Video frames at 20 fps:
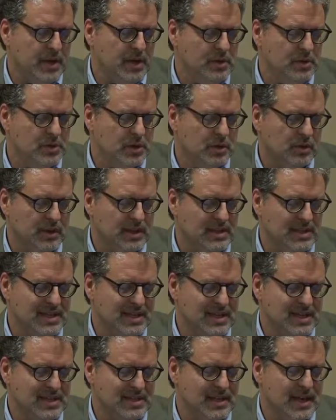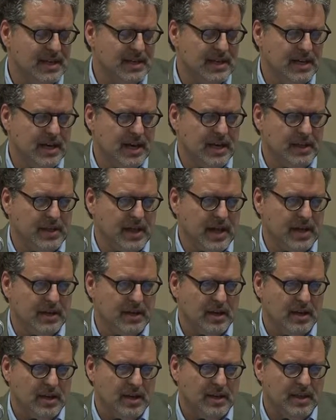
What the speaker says: But you certainly see this idea